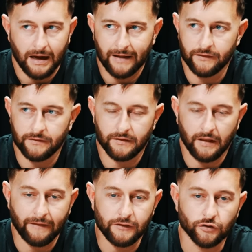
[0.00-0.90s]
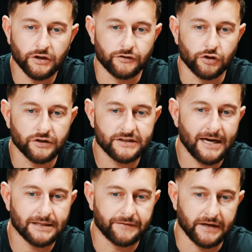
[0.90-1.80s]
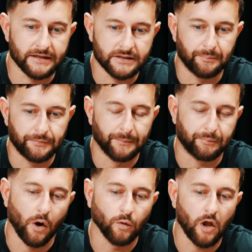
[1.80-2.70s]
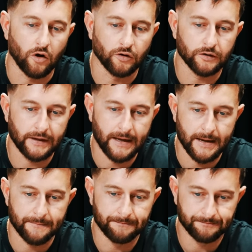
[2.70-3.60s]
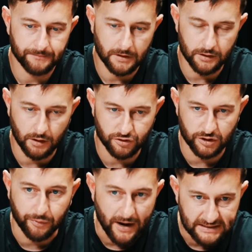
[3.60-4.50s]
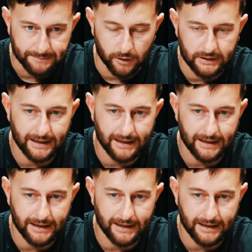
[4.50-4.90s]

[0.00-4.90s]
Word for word: research? And the other side of it is the prolonged, you know, suppressed body